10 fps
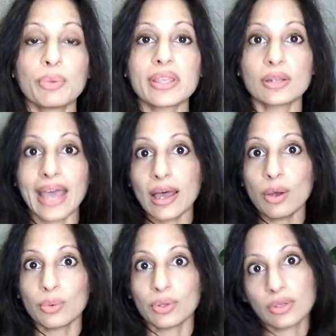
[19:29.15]
with an
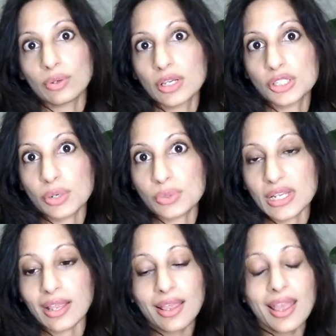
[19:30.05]
owl on her
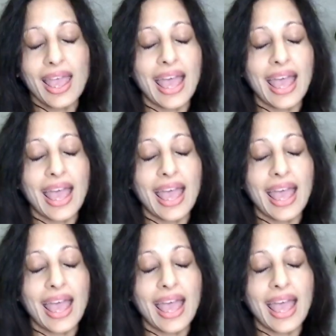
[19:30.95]
shoulder.